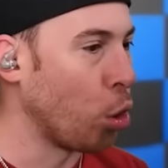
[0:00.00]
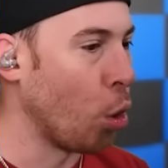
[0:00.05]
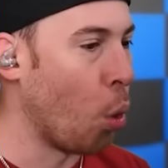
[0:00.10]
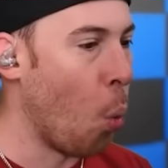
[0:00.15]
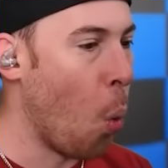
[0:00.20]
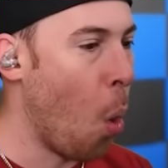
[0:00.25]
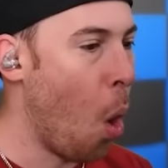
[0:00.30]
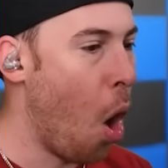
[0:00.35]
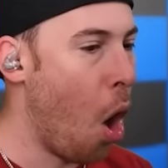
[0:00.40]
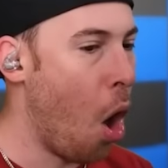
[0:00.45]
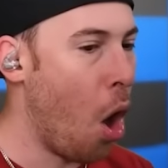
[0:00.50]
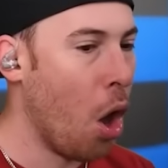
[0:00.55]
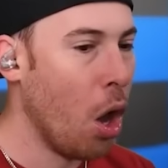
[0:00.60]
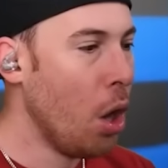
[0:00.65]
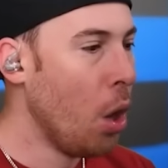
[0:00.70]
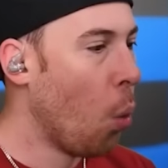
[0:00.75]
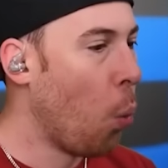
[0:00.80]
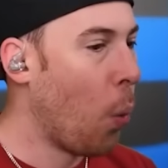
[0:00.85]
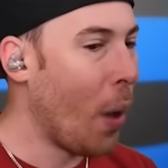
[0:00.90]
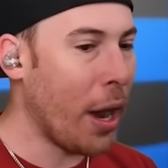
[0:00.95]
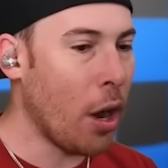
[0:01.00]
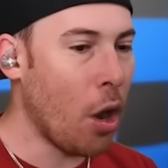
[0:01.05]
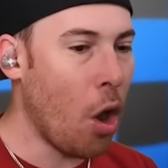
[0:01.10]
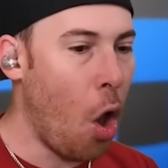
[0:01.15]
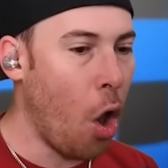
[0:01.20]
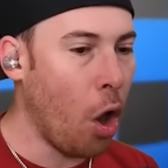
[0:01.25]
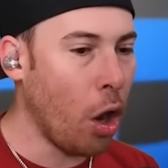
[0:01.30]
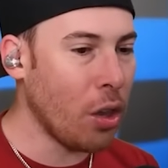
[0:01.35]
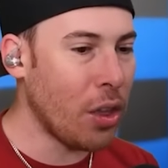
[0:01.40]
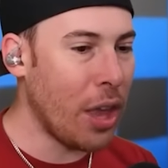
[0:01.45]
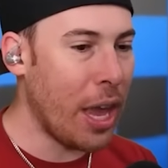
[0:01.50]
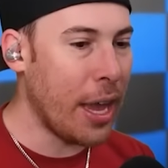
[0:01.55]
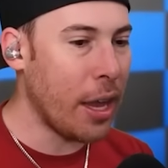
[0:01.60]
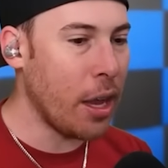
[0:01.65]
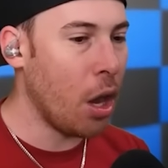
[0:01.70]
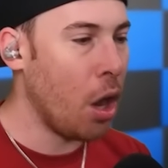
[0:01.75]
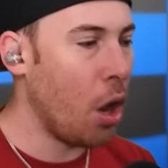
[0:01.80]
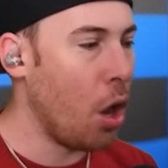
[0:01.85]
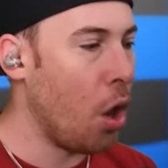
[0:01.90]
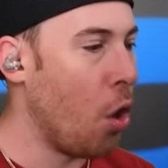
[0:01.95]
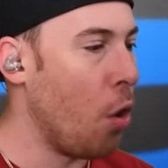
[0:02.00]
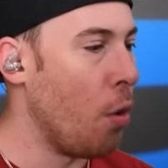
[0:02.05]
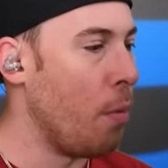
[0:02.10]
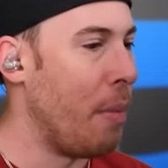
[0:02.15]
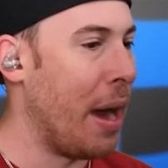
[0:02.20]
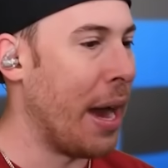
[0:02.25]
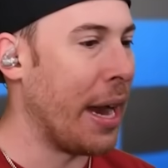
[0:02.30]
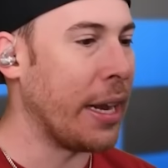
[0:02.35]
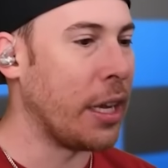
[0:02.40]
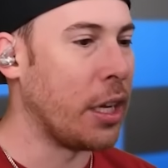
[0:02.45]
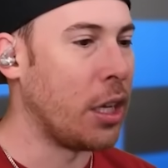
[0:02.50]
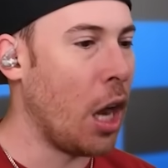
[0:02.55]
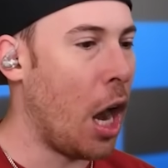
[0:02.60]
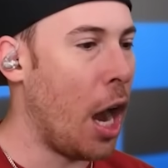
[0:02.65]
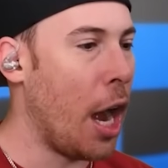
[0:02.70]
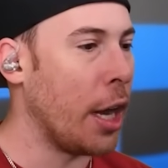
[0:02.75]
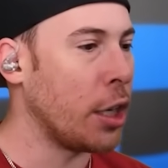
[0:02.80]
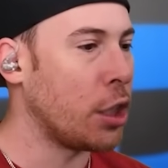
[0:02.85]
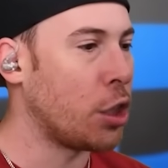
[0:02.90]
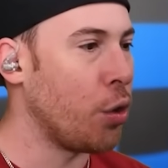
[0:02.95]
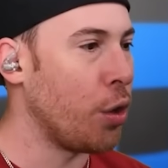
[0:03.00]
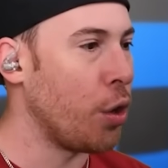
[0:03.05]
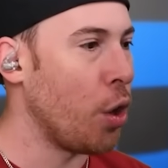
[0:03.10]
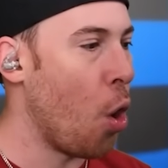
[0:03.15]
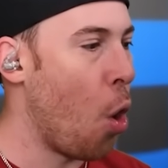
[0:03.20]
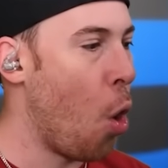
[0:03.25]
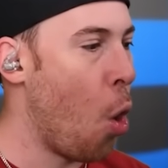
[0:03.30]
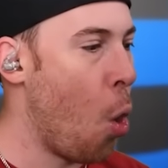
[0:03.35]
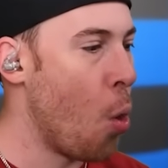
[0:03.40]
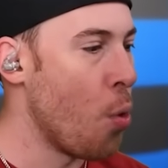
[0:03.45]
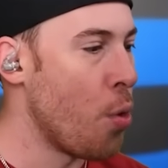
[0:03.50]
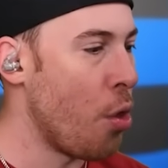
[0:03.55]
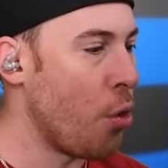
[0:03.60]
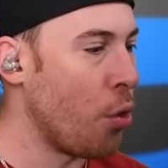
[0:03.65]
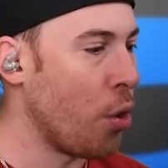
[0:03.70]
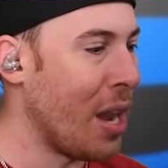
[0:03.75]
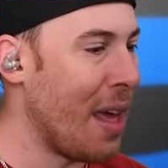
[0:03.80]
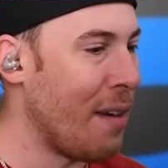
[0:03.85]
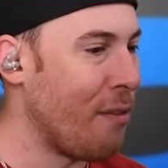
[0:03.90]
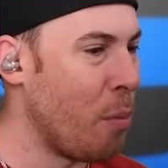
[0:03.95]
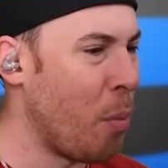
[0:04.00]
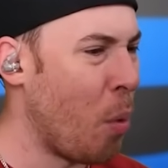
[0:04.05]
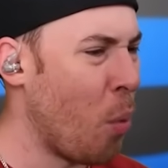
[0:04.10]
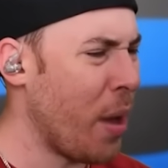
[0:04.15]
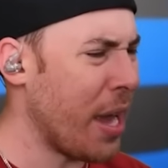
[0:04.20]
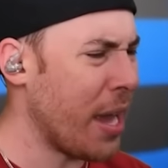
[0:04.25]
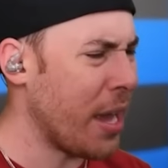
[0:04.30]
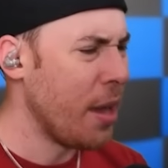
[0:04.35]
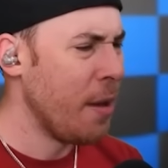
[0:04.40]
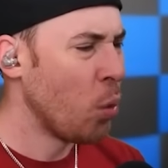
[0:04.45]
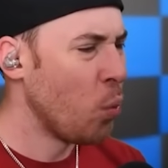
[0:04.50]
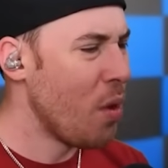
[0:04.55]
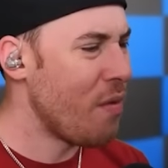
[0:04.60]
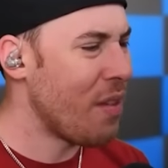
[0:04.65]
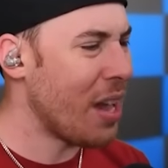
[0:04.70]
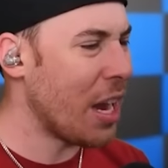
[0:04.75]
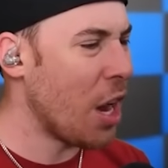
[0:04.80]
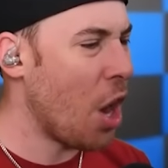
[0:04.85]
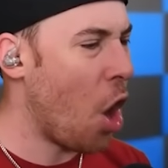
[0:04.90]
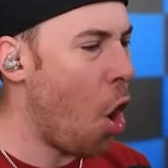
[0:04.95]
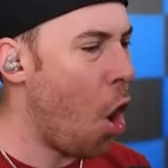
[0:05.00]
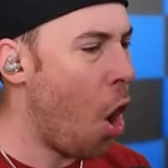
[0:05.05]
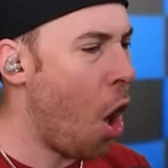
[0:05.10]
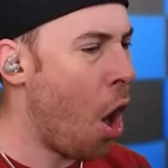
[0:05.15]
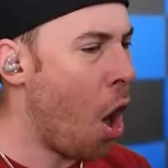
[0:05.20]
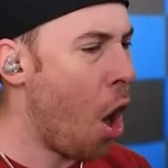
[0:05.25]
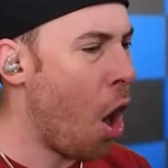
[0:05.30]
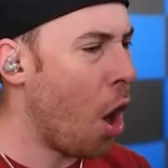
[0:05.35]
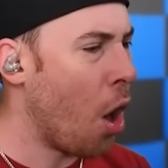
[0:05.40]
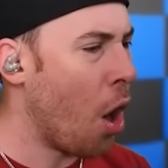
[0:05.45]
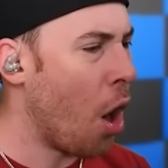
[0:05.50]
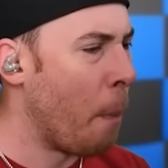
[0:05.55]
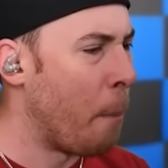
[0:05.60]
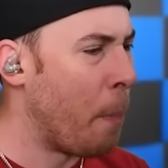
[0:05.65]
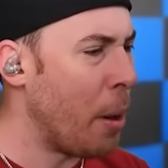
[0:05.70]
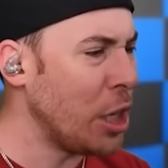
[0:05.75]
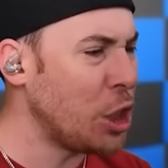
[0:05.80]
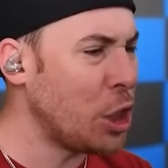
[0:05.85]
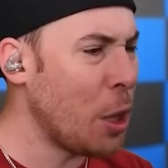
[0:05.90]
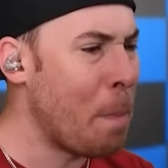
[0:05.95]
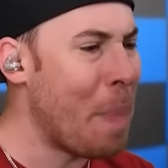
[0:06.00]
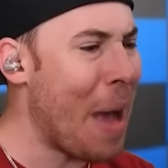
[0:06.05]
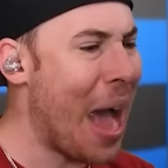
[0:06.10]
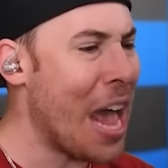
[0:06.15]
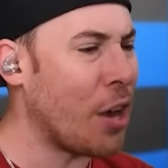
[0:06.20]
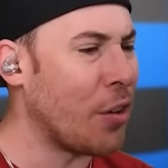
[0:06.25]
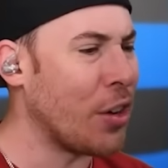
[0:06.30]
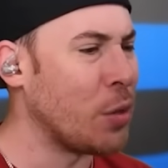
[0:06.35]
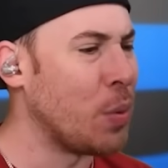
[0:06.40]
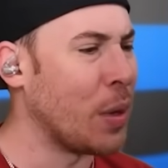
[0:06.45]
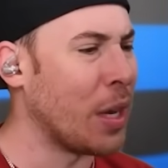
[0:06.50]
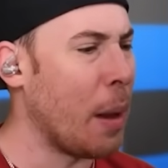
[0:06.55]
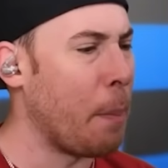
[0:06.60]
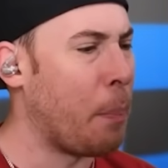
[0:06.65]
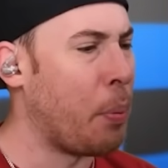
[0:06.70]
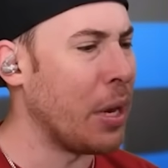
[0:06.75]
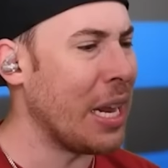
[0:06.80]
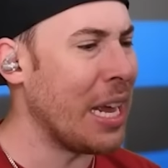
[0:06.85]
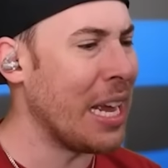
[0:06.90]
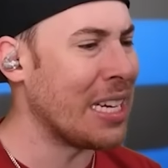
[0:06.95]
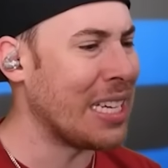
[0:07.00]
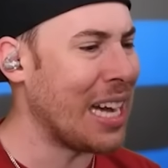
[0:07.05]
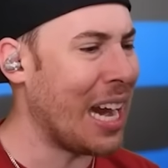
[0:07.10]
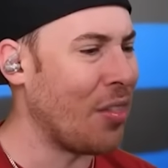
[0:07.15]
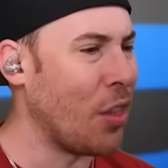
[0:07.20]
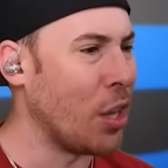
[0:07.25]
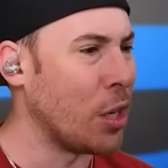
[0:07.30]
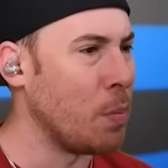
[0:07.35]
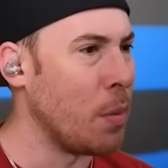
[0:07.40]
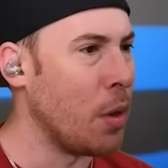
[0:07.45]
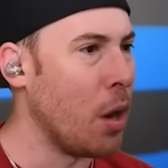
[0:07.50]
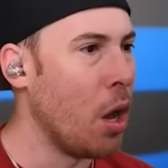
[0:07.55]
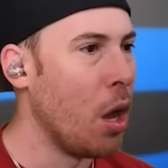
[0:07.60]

through the wall. Where are they? Oh my gosh, they're in a whole nother level. But wait, we've got a a, a bunch of batteries we gotta put inside this.